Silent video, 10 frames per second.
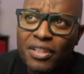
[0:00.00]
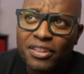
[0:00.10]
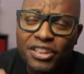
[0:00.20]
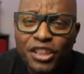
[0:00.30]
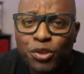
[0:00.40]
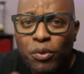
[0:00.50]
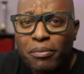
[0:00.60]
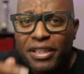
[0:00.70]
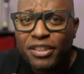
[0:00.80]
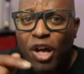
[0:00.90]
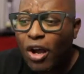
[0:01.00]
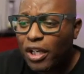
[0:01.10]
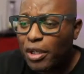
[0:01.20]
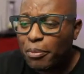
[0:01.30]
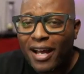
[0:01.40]
Since we've been
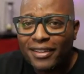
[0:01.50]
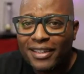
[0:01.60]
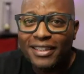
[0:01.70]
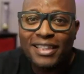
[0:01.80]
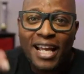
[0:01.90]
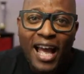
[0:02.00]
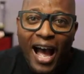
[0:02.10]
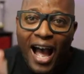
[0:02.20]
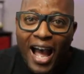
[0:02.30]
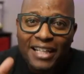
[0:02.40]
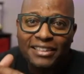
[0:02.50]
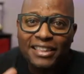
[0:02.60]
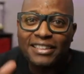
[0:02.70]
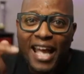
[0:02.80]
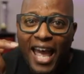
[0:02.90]
talking about this, I
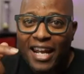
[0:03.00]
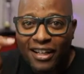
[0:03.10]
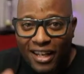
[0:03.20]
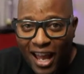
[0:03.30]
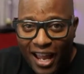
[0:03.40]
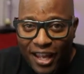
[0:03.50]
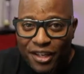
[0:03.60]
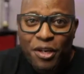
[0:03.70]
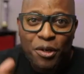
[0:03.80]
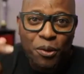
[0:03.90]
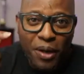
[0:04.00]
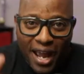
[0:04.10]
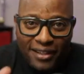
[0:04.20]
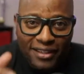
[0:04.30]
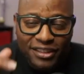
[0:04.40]
just had a client who
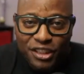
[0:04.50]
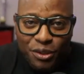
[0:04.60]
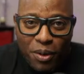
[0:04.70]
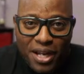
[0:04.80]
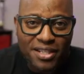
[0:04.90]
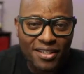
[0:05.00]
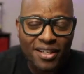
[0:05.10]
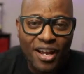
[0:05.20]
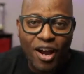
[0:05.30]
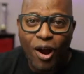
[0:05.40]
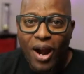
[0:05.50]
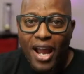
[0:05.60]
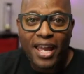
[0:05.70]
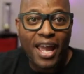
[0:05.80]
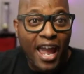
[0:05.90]
had the situation. All
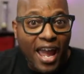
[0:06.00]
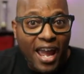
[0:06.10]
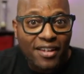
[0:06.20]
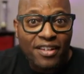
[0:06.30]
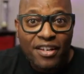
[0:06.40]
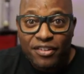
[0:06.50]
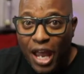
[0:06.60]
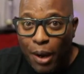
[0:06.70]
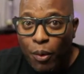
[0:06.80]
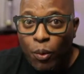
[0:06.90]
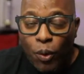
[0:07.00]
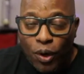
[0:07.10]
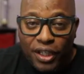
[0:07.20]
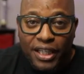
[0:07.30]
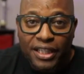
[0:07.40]
right. And they were
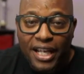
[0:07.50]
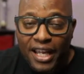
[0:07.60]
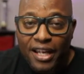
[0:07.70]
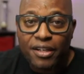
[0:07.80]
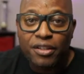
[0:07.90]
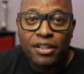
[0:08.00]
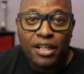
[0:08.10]
working in